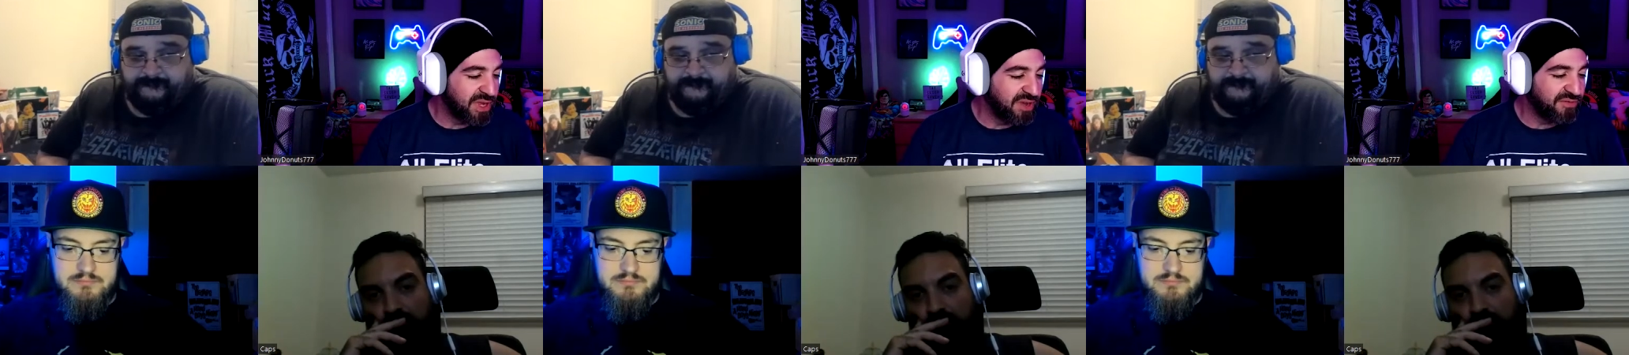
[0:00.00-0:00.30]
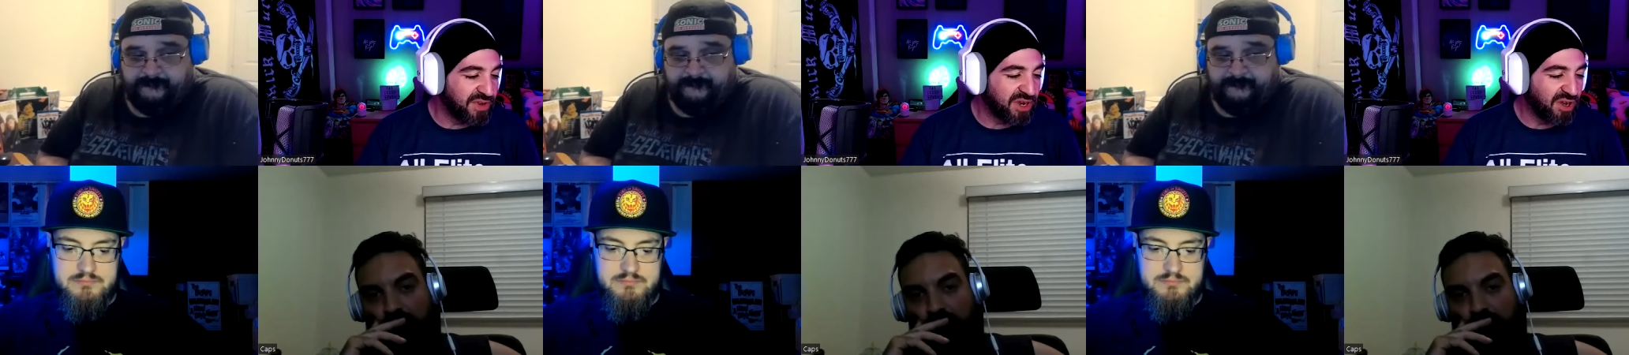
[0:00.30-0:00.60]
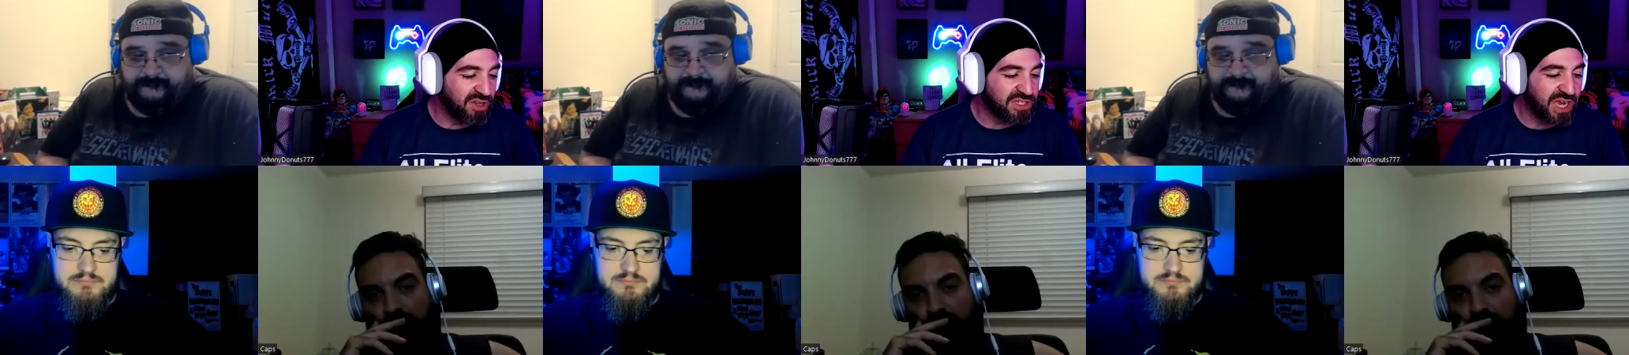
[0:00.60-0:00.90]
Speaker 1: if Nick
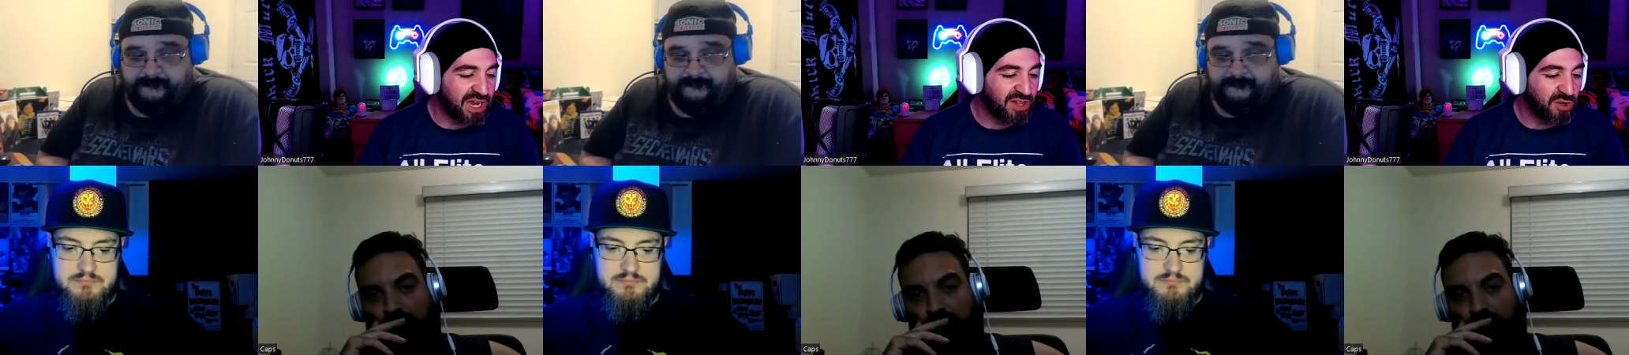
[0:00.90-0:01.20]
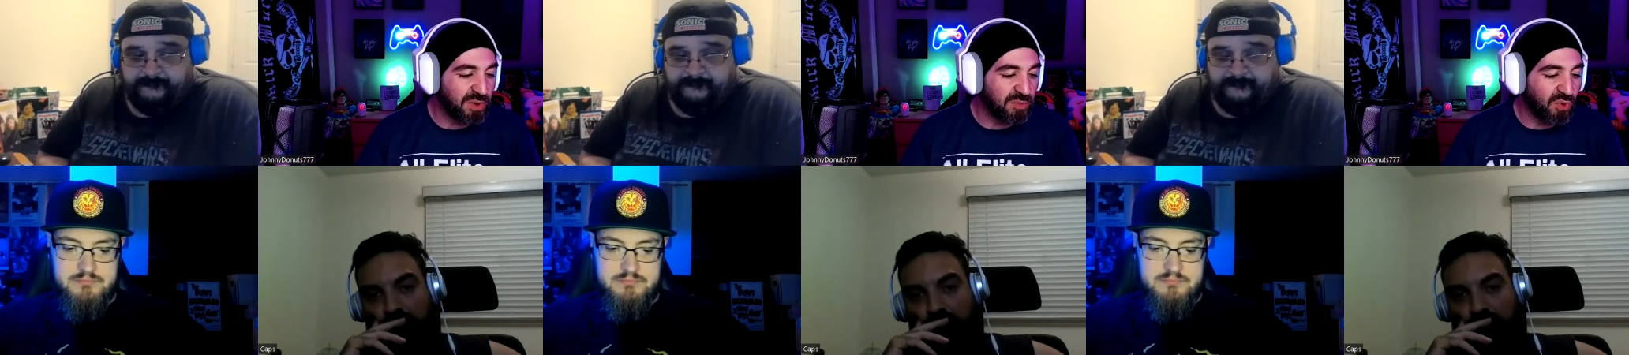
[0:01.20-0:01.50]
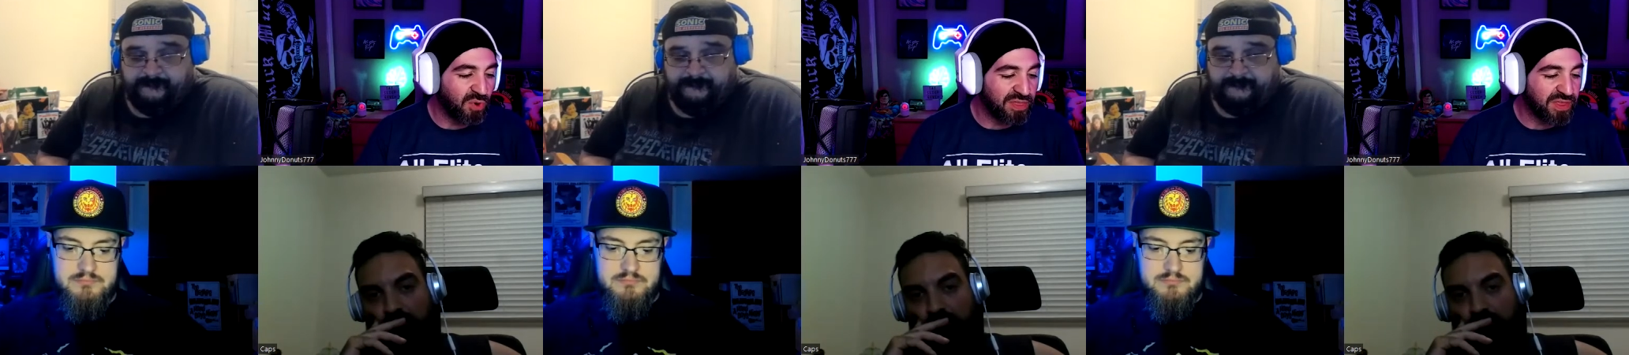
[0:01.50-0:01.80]
Aldis had a little bit
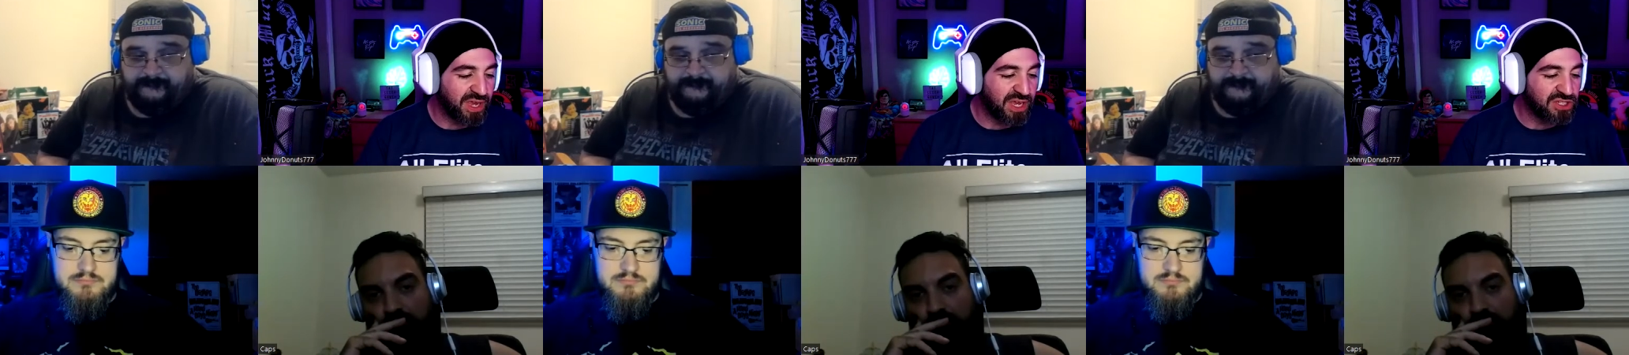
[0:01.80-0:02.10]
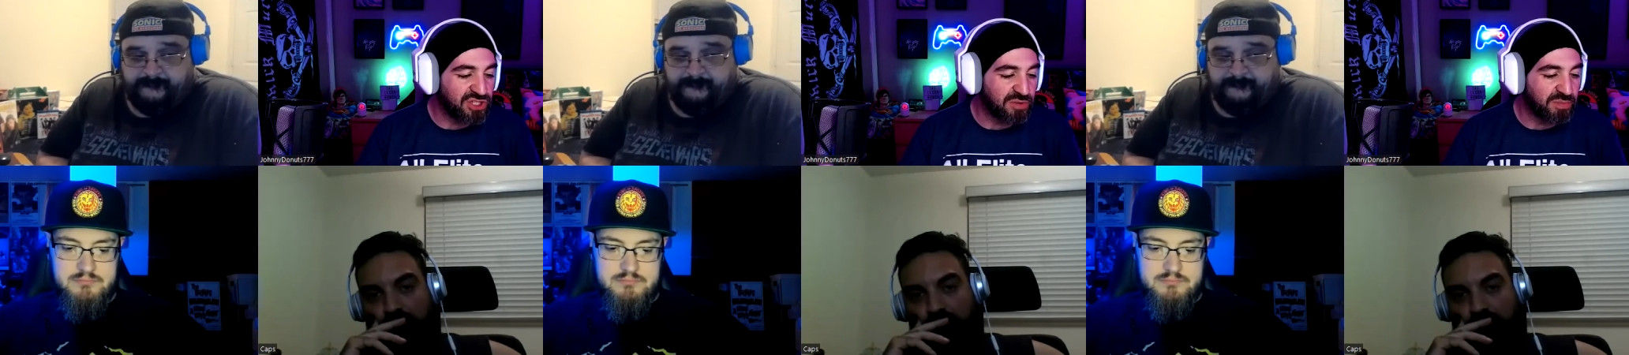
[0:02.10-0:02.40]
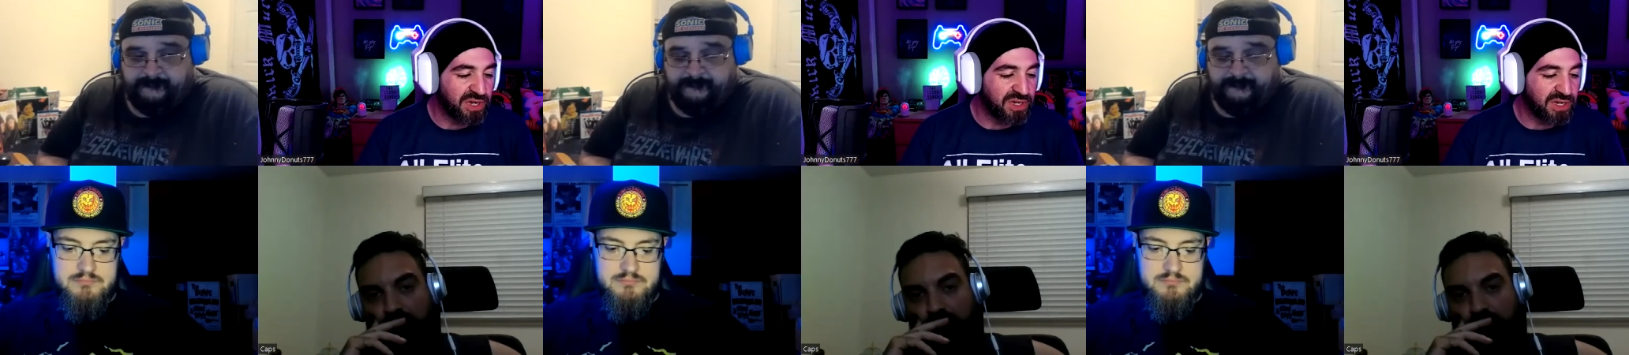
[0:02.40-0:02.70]
more, I think he should have
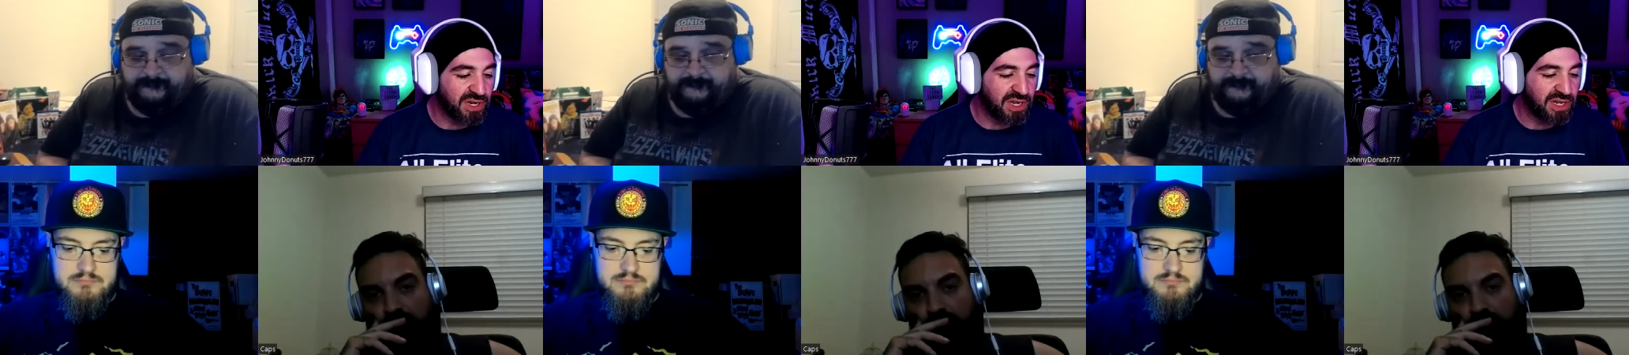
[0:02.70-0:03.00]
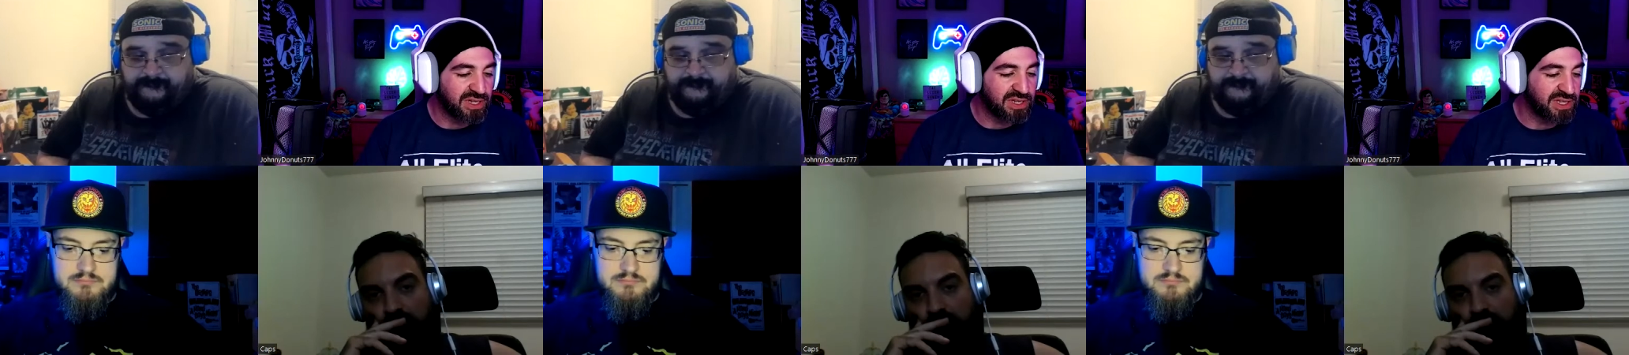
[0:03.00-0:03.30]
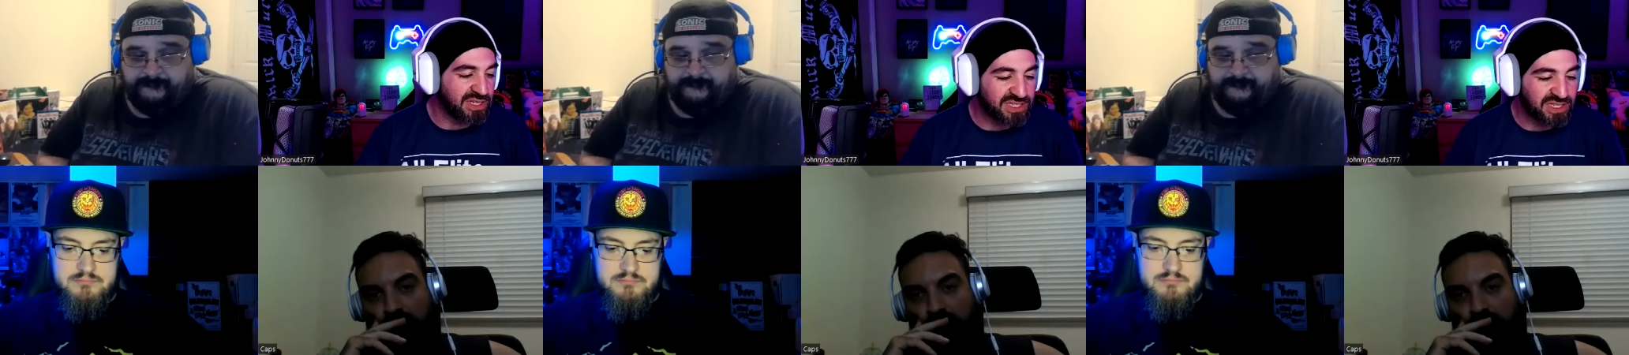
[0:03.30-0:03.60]
been in
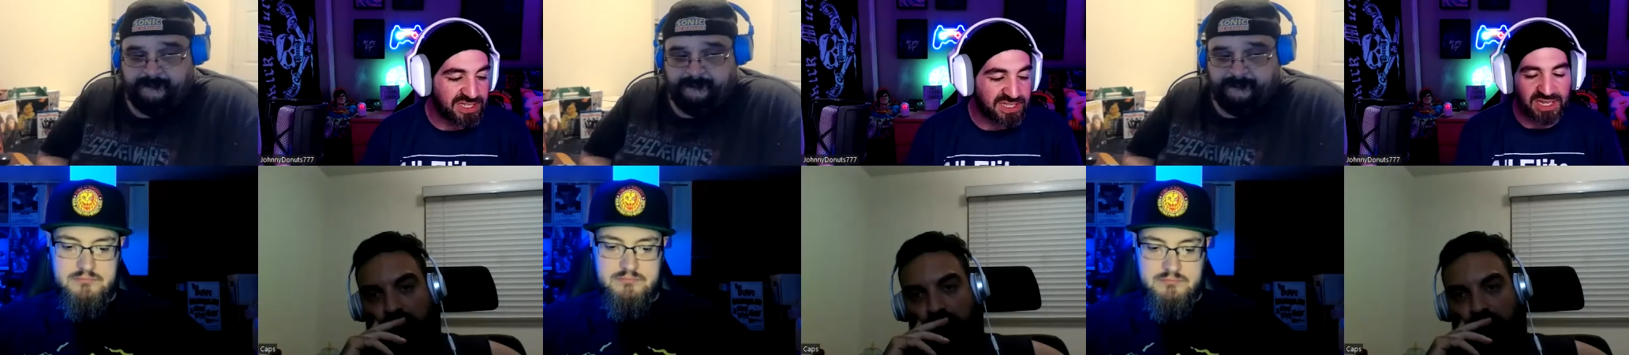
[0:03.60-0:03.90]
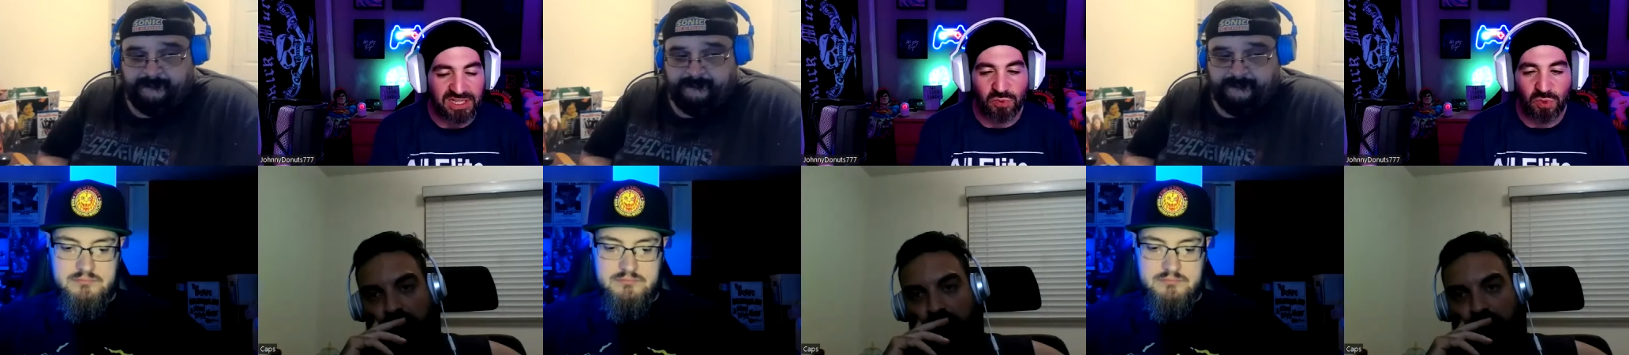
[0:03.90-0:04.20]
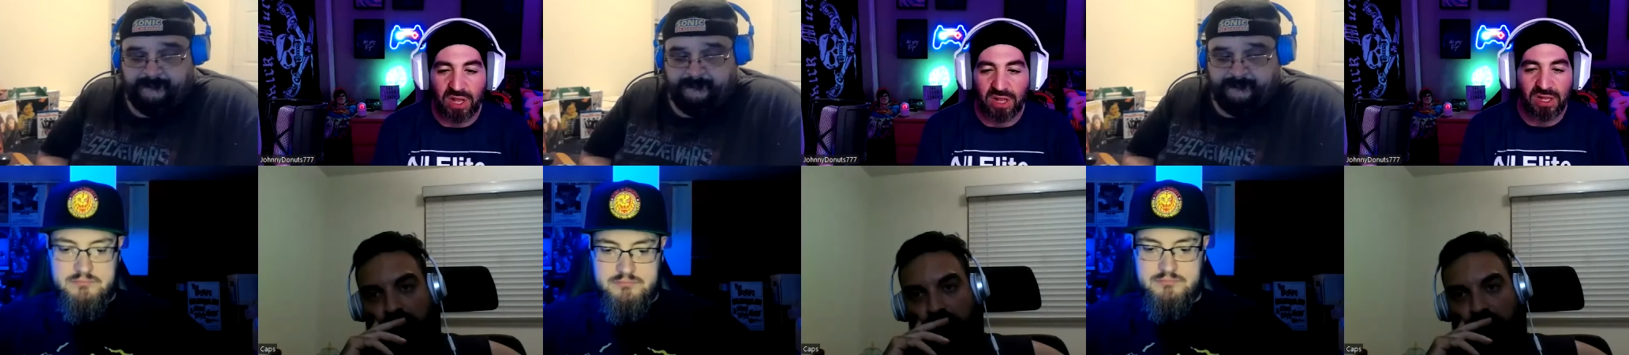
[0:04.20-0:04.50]
this list as
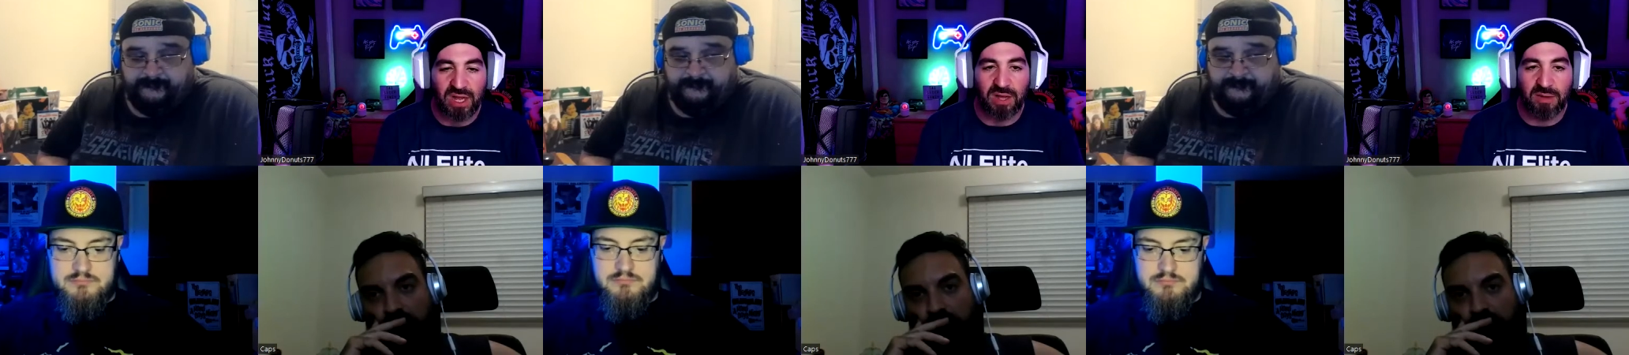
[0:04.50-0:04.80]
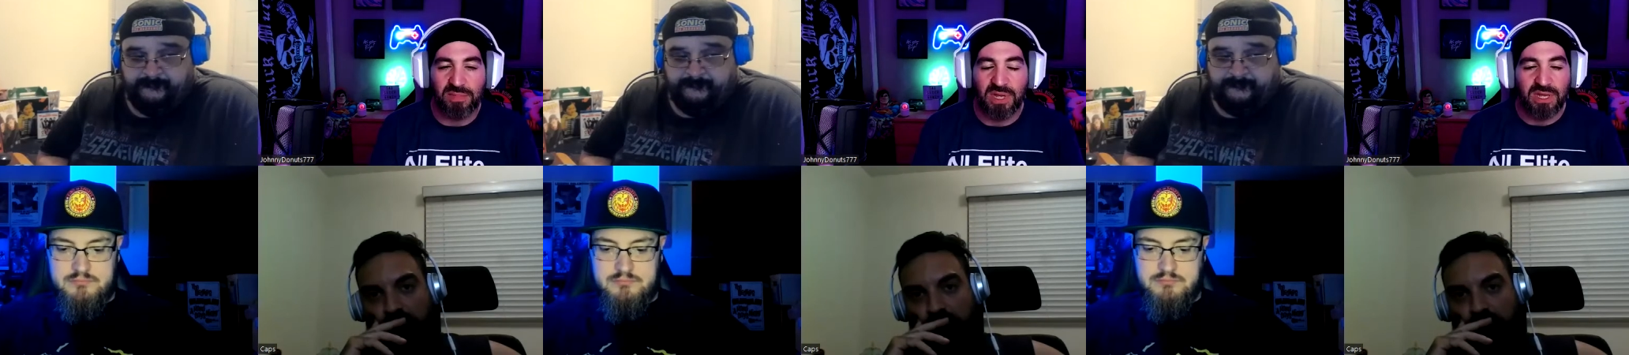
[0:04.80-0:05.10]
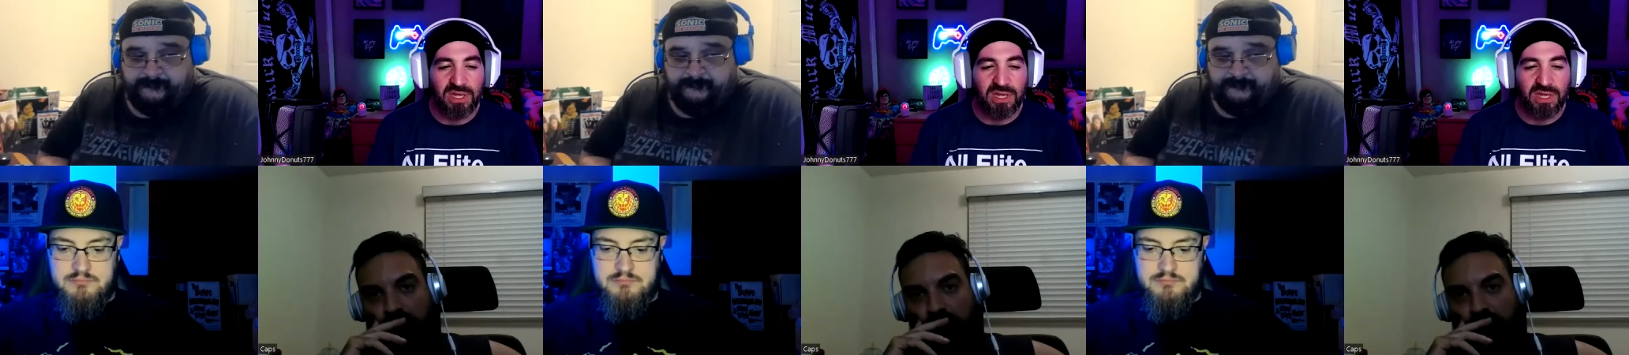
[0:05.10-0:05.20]
well. Um,